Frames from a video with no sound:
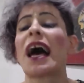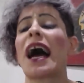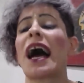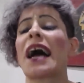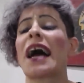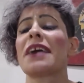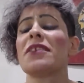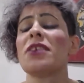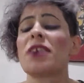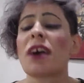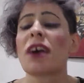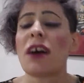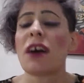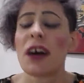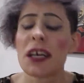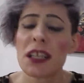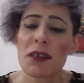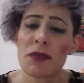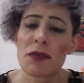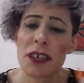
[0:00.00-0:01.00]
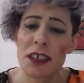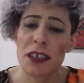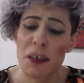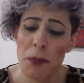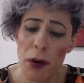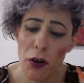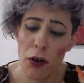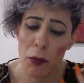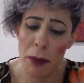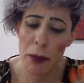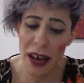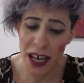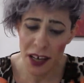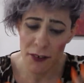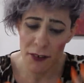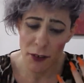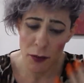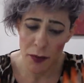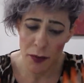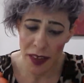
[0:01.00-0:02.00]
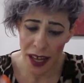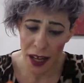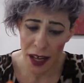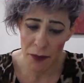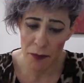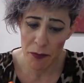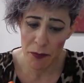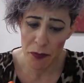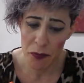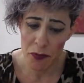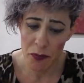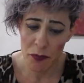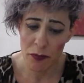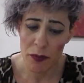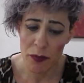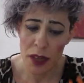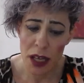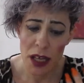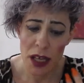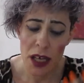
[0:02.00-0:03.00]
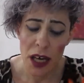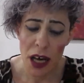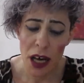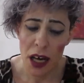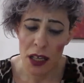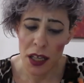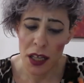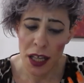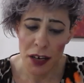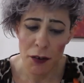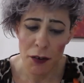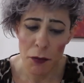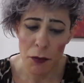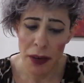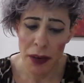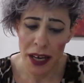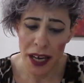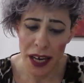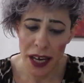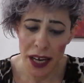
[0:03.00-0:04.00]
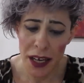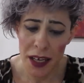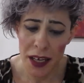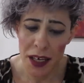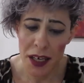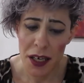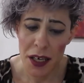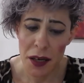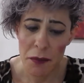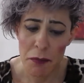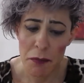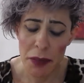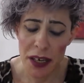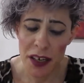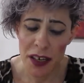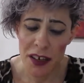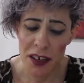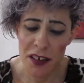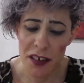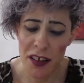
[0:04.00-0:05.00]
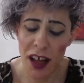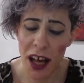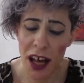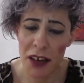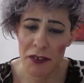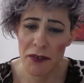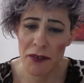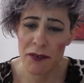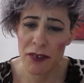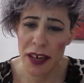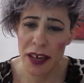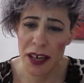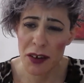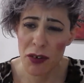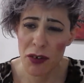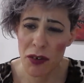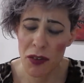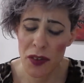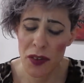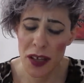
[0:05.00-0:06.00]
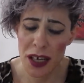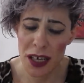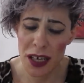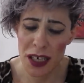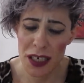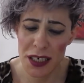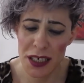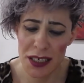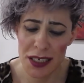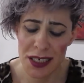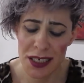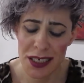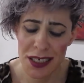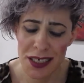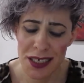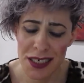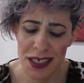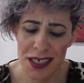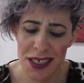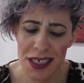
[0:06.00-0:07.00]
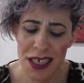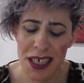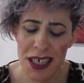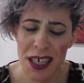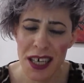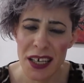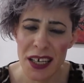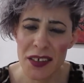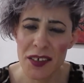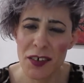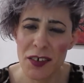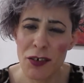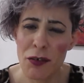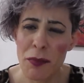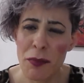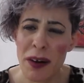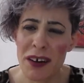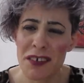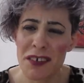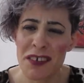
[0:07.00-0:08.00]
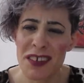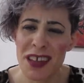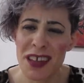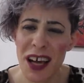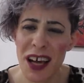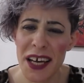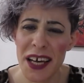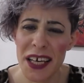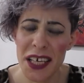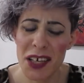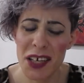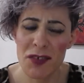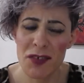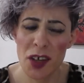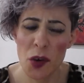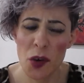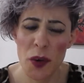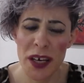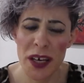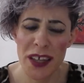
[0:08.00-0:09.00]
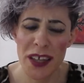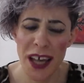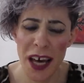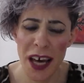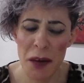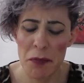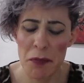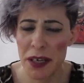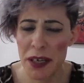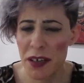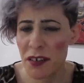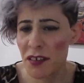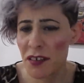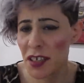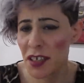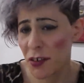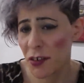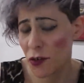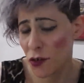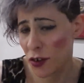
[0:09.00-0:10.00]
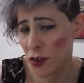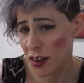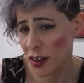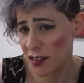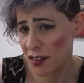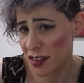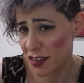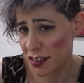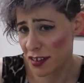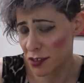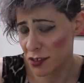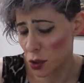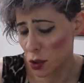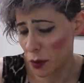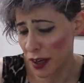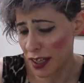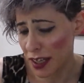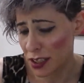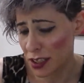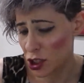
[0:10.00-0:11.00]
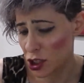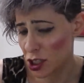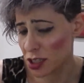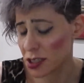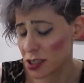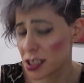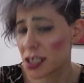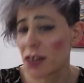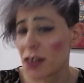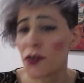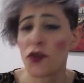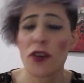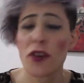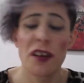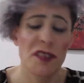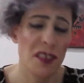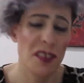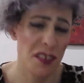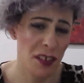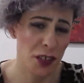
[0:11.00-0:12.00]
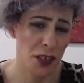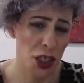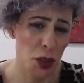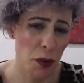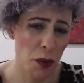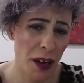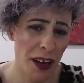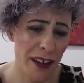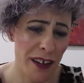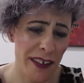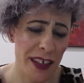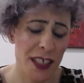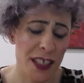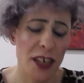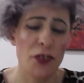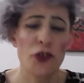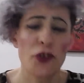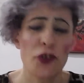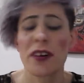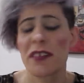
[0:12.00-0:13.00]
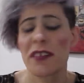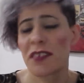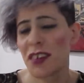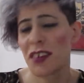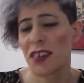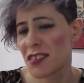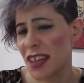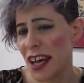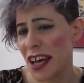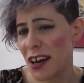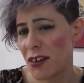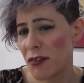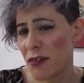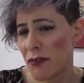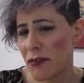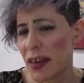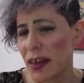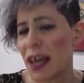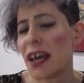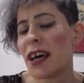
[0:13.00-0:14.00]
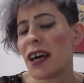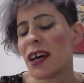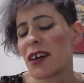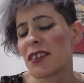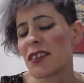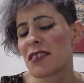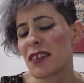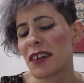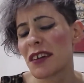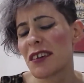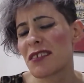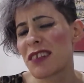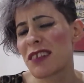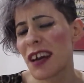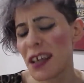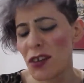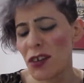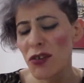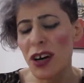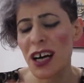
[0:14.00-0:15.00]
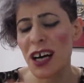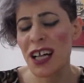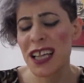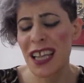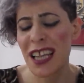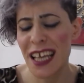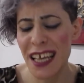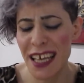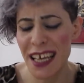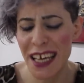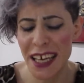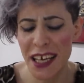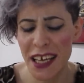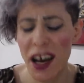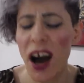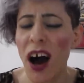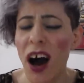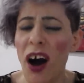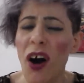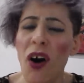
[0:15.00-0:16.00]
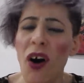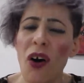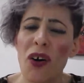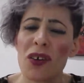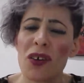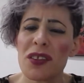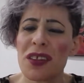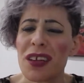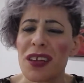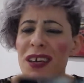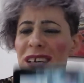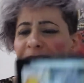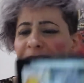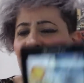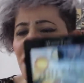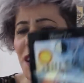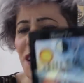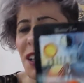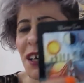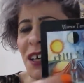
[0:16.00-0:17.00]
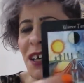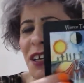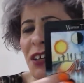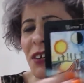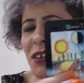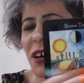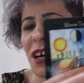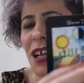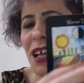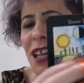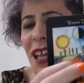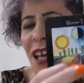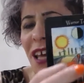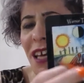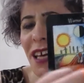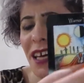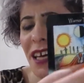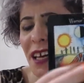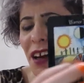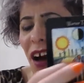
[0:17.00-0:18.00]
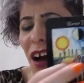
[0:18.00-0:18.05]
And you kind of need to pull back from that a little bit, because I feel that it's almost like you're doing that because you don't trust the situation. You don't trust the situation. You don't trust yourself. And so it's like you're clinging on. You're clinging